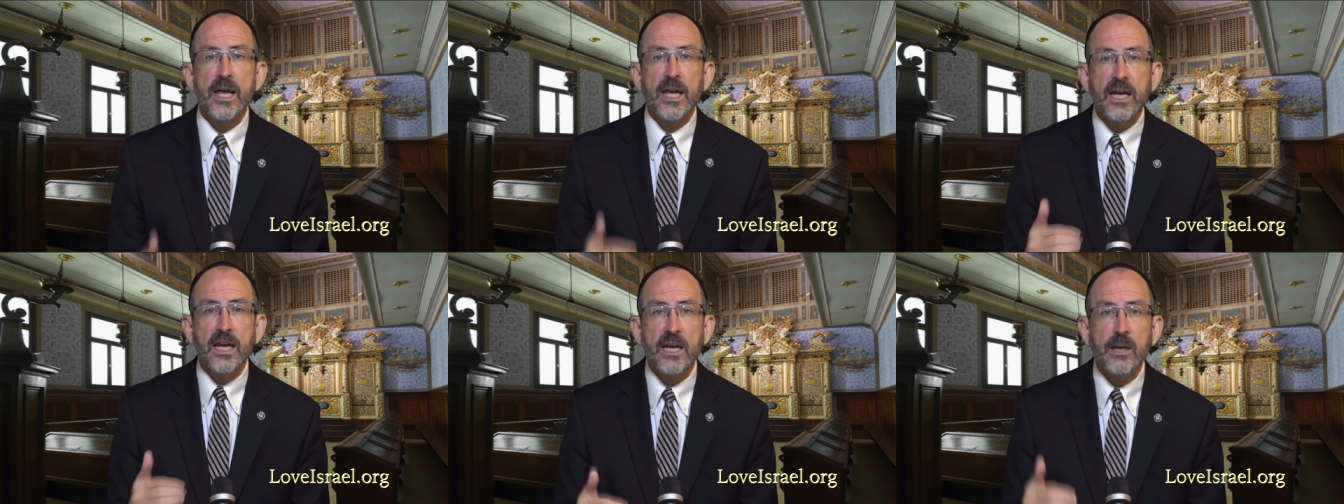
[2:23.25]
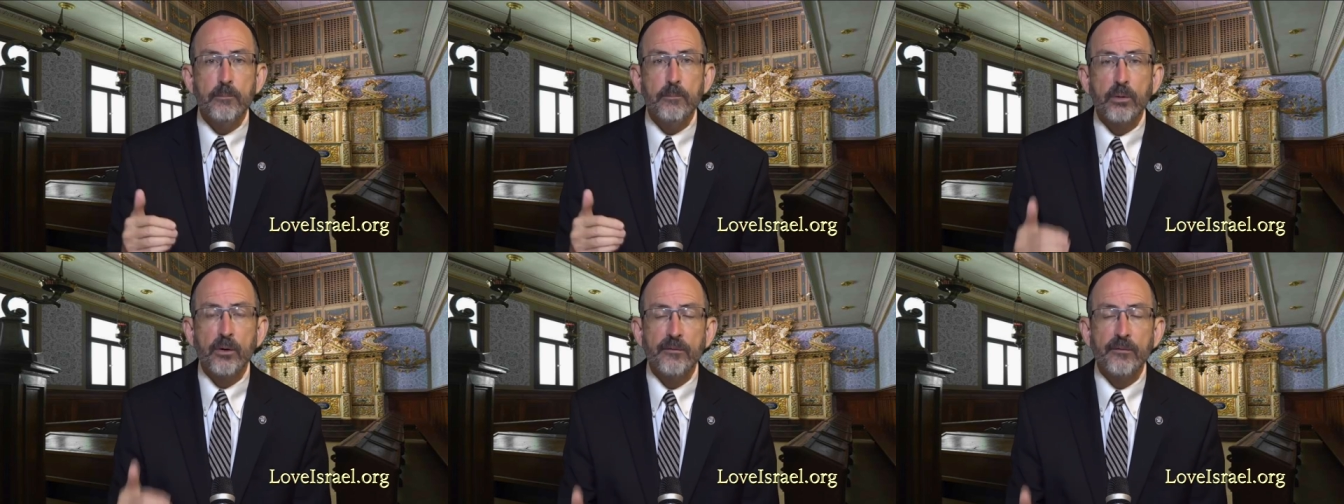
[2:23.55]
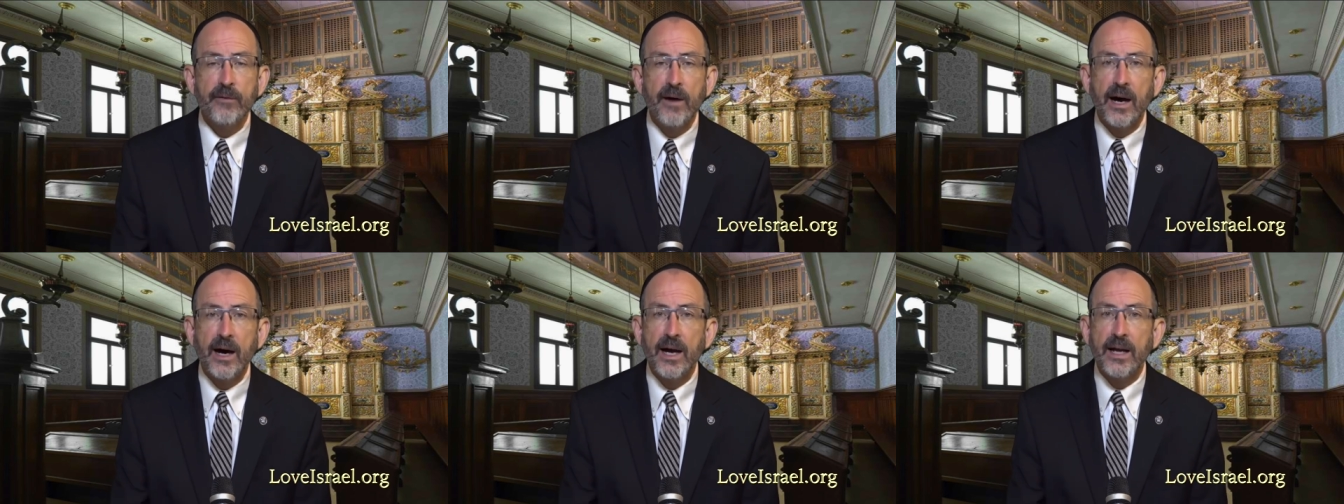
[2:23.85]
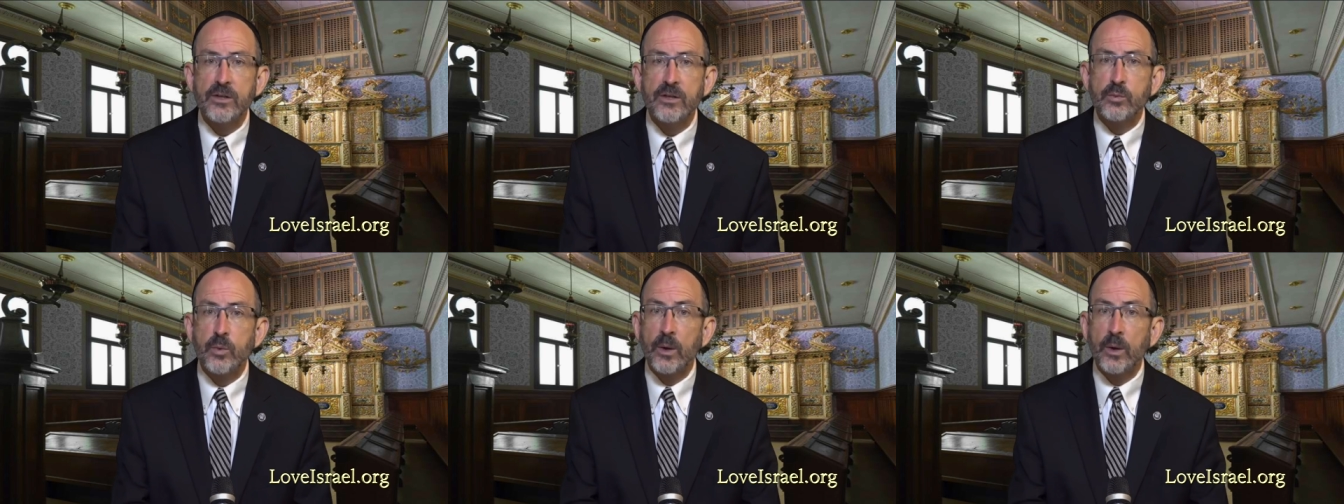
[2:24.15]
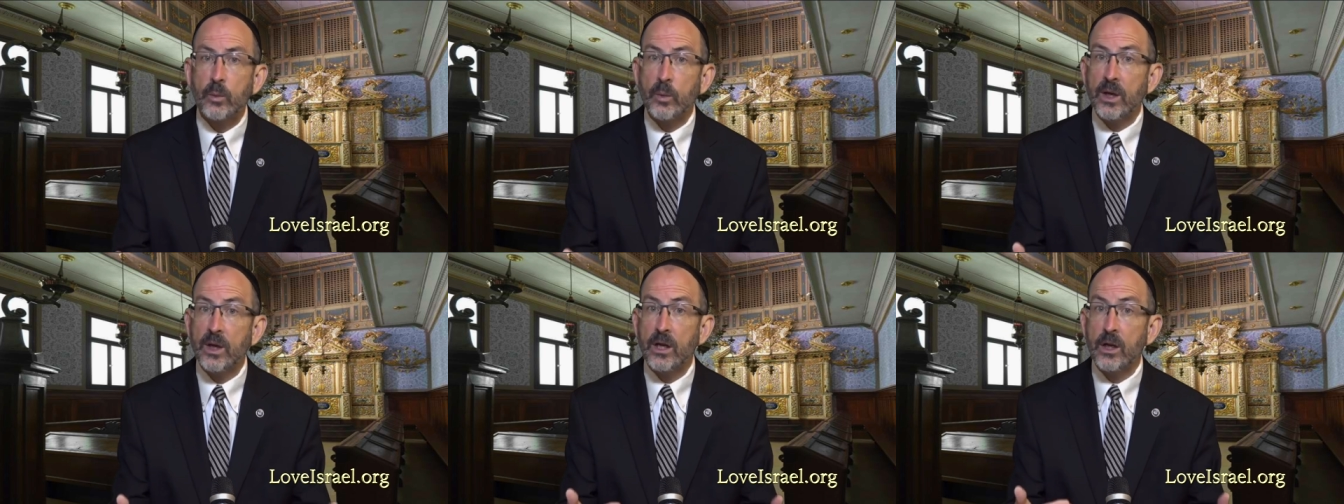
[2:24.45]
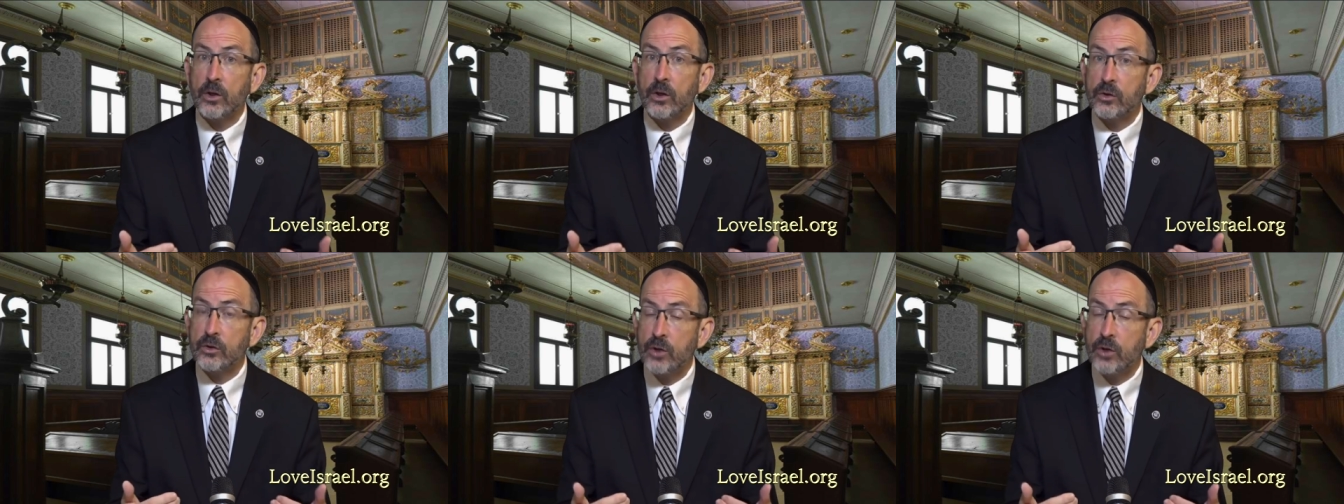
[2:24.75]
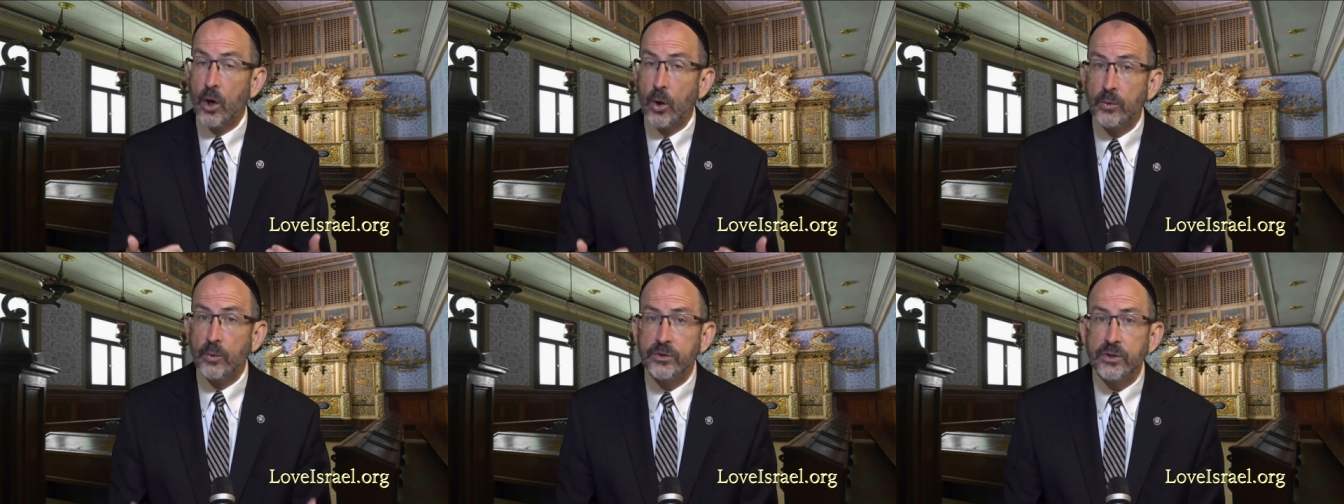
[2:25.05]
He provides what we
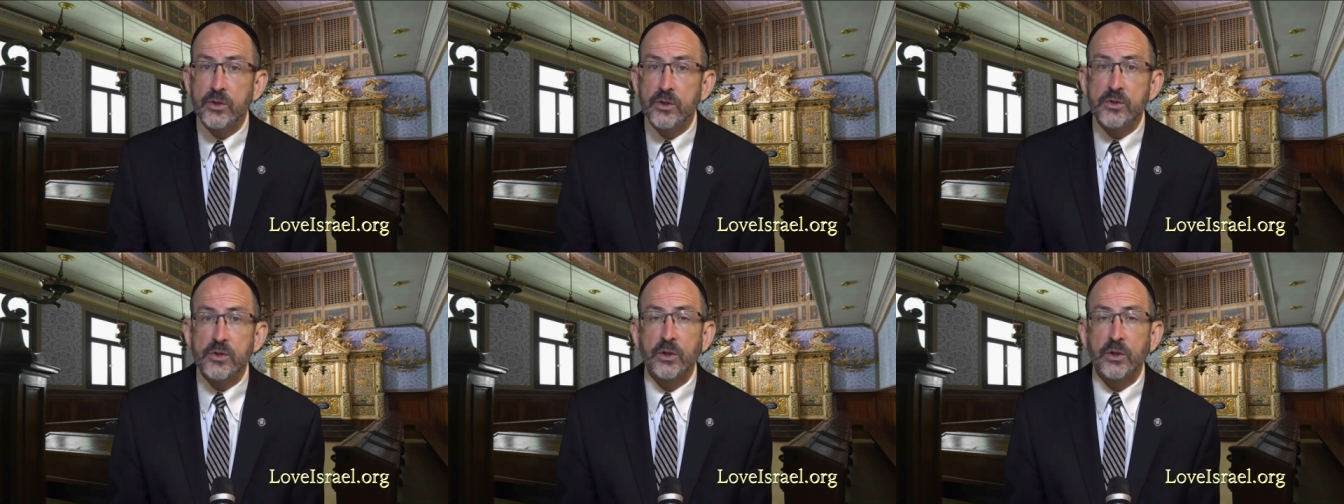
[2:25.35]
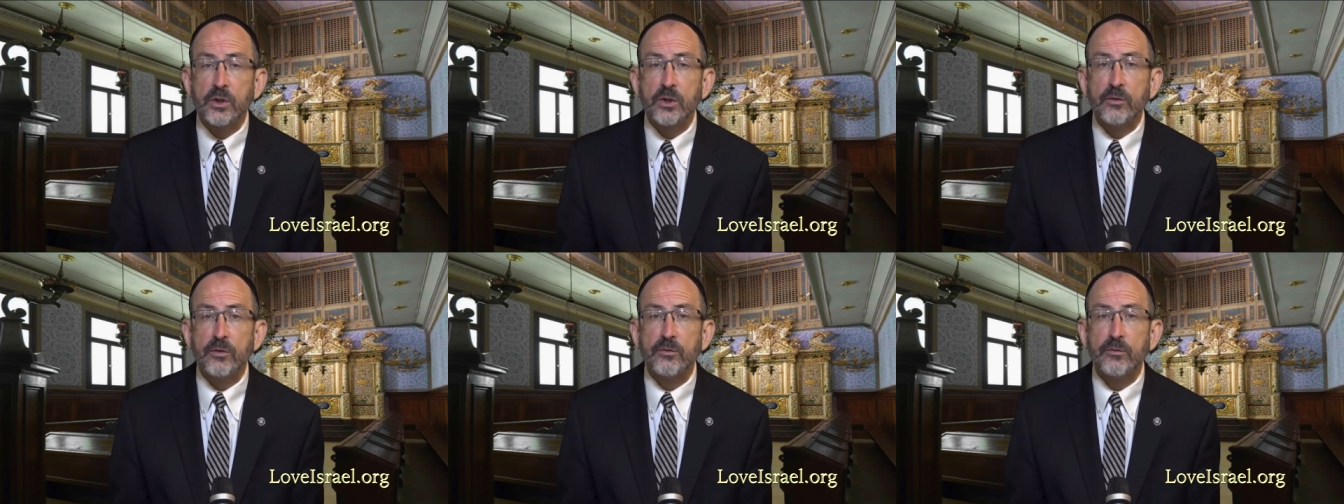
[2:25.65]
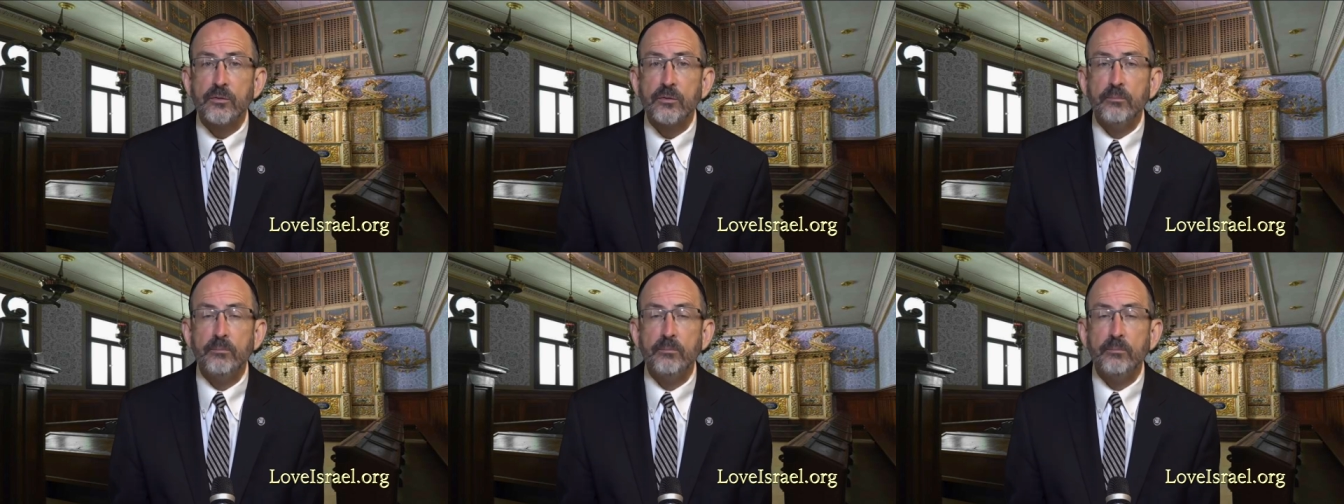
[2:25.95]
don't deserve,